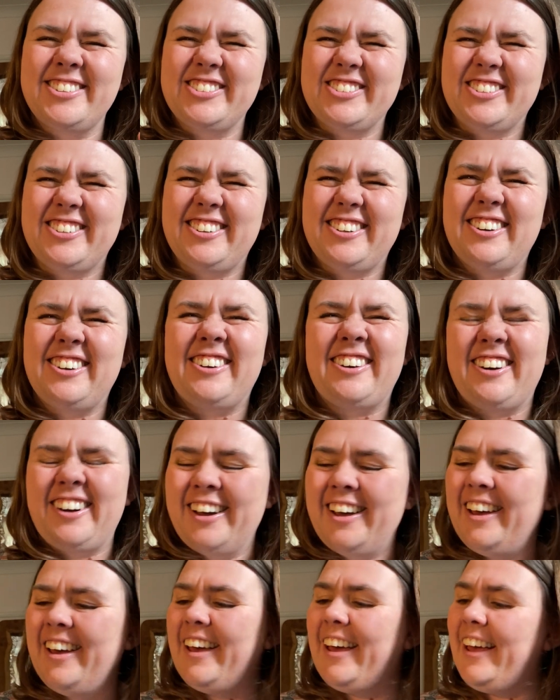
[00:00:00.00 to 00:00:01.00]
Oh,
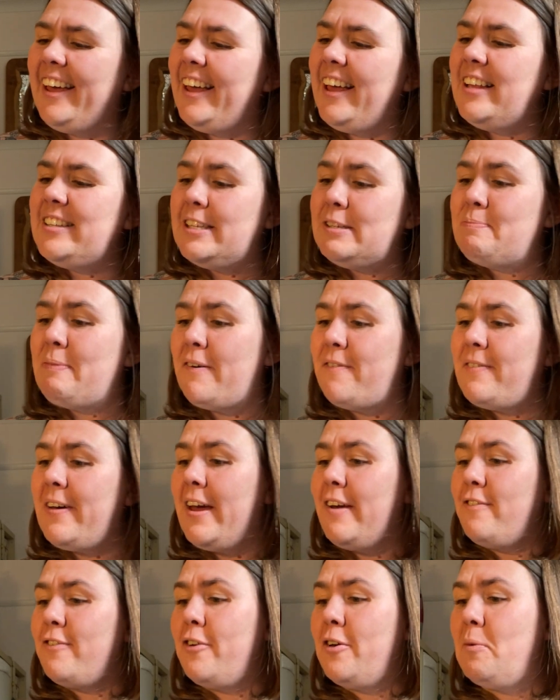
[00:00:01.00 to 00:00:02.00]
it's my
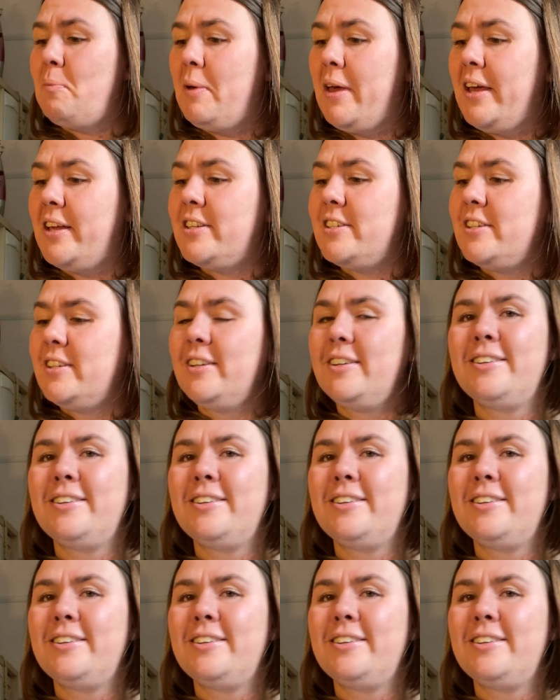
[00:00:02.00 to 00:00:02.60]
favourite bit.